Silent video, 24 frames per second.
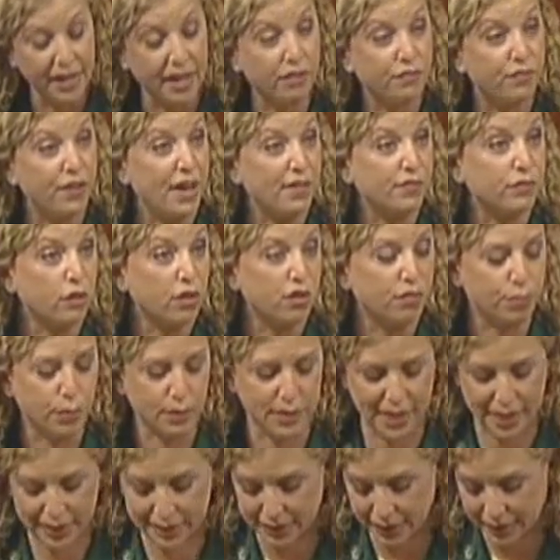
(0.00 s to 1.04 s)
in favor of
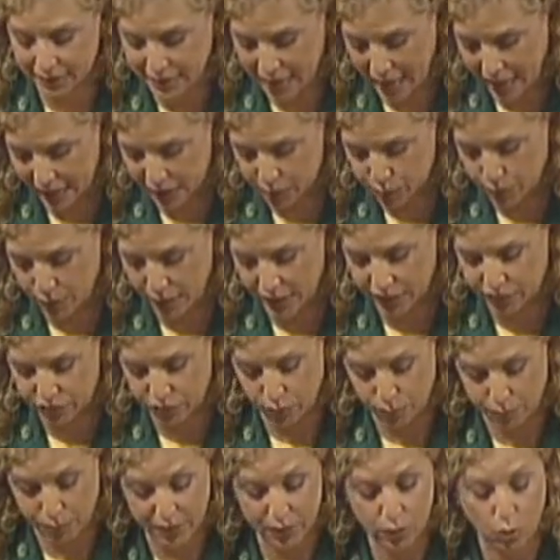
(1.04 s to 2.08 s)
protecting tax breaks
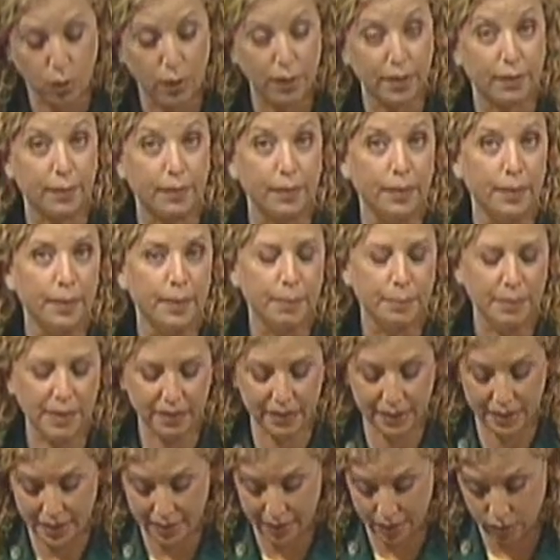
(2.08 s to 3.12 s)
for big oil,
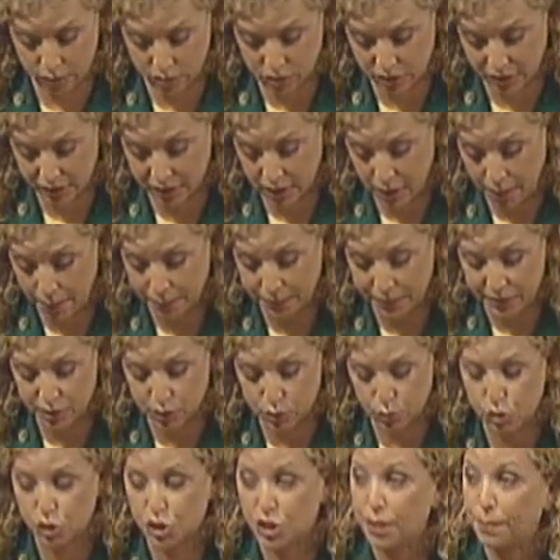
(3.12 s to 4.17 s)
millionaires, and companies
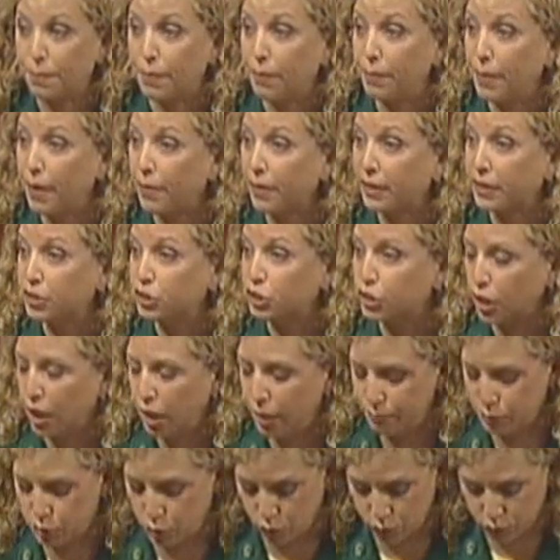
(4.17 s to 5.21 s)
who ship American
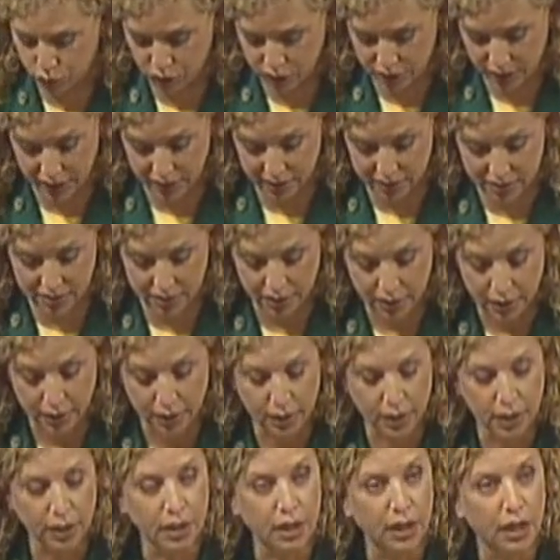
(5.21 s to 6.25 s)
jobs overseas.
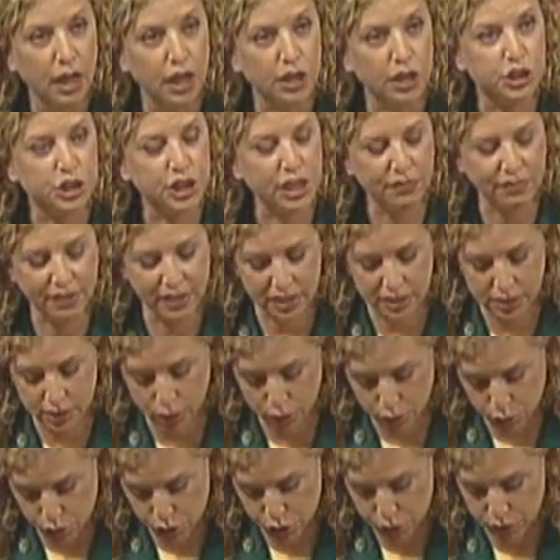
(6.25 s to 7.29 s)
Achieving a
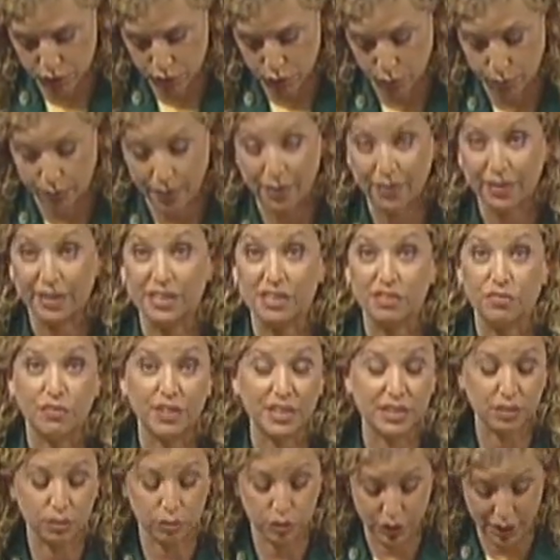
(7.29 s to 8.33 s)
solution to America's
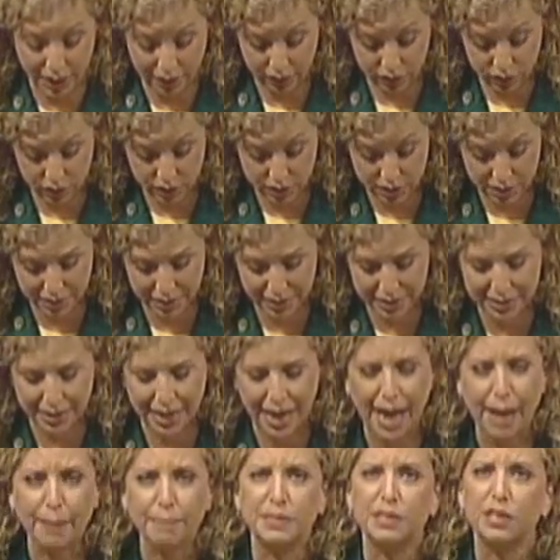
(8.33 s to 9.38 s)
fiscal challenges is
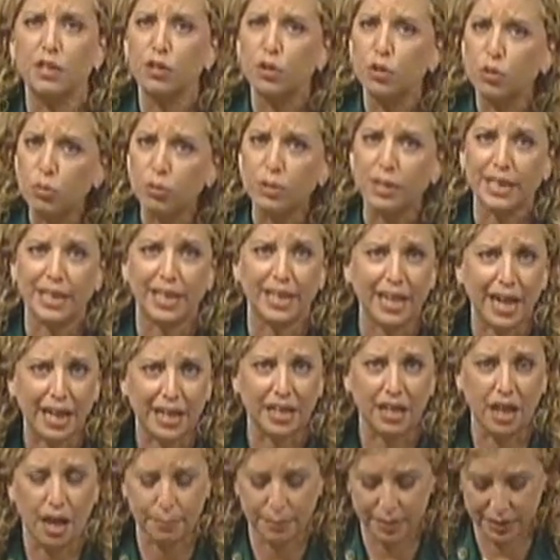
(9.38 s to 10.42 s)
absolutely an
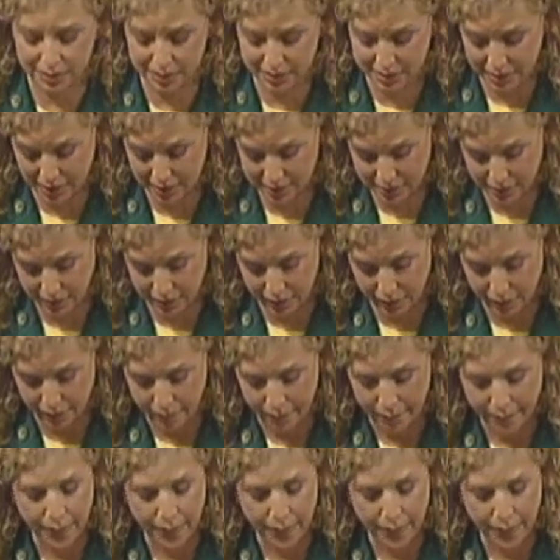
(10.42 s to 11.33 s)
economic necessity,